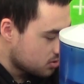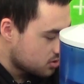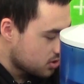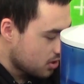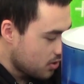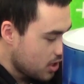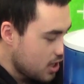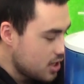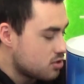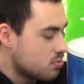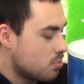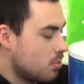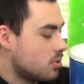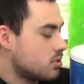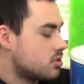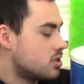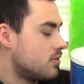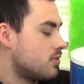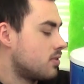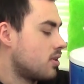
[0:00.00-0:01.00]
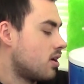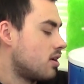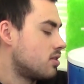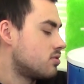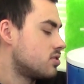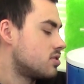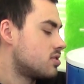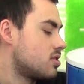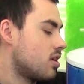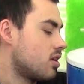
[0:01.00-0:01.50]
Also, each water
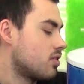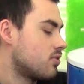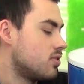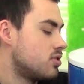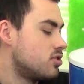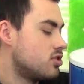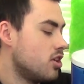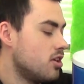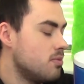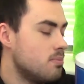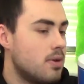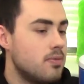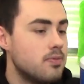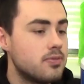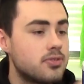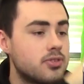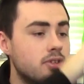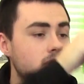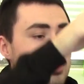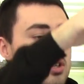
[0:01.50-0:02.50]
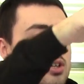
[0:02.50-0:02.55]
cartridge lasts for 2 months.